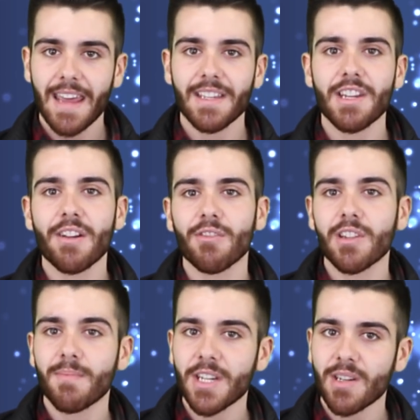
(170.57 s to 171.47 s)
and the general
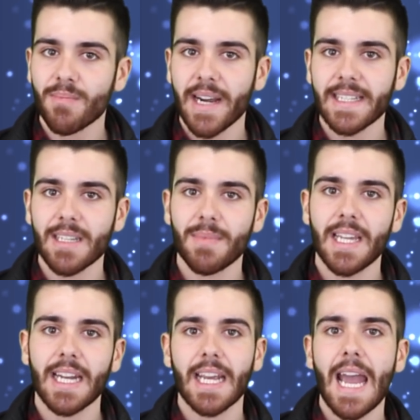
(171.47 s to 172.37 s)
admission pricing
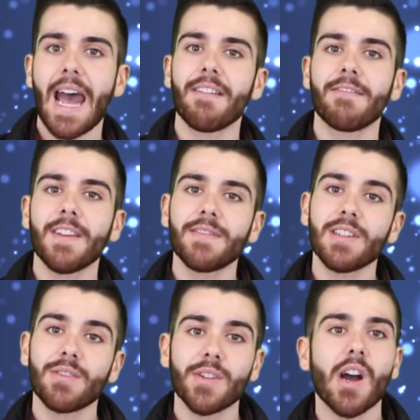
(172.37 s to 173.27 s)
beginning at
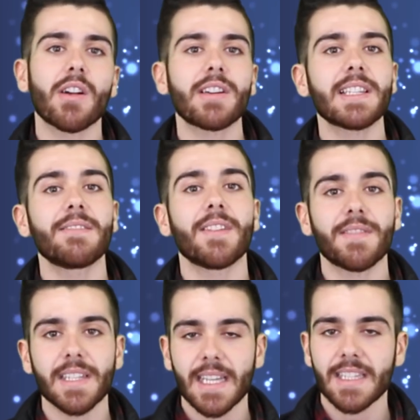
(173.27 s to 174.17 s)

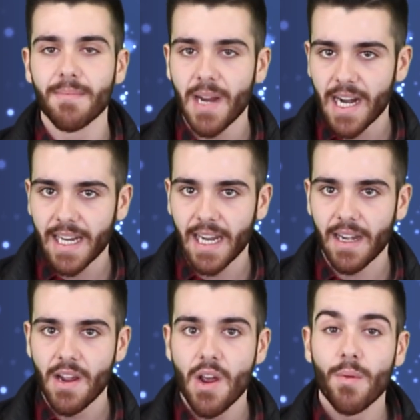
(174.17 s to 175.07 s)
$52.50
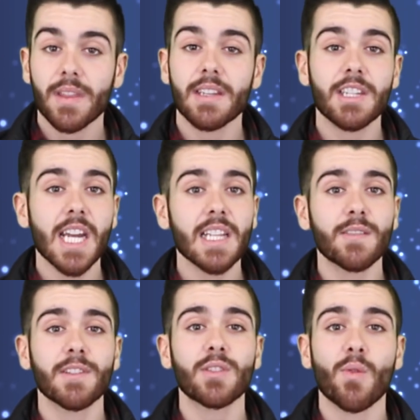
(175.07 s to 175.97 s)
American, with the chance
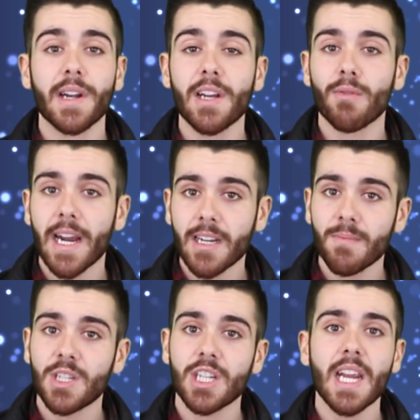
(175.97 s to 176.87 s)
for 20
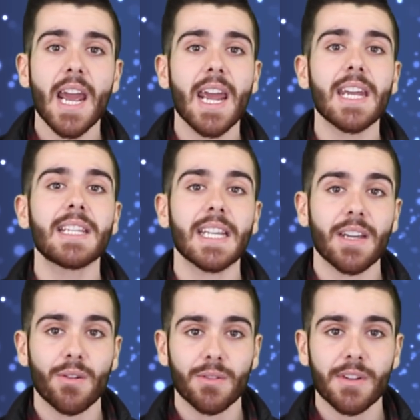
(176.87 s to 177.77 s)
random GA
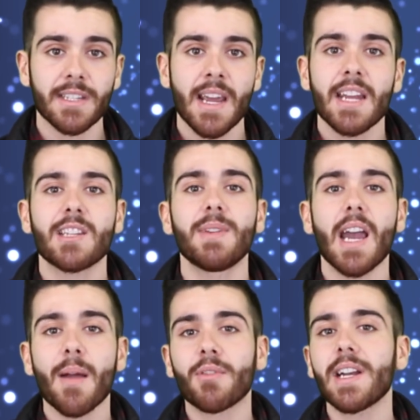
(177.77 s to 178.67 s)
ticket holders to be
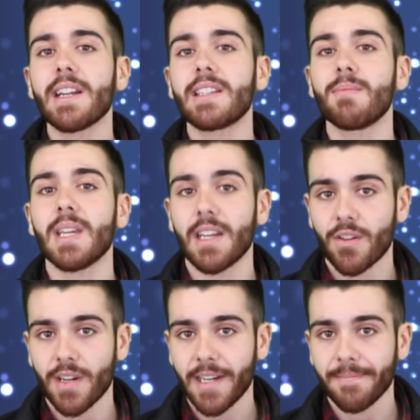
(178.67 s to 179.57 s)
upgraded to meet and
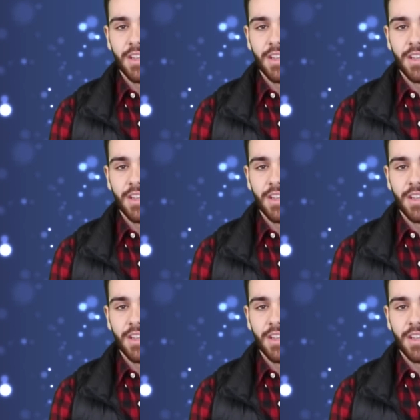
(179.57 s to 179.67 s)
greet."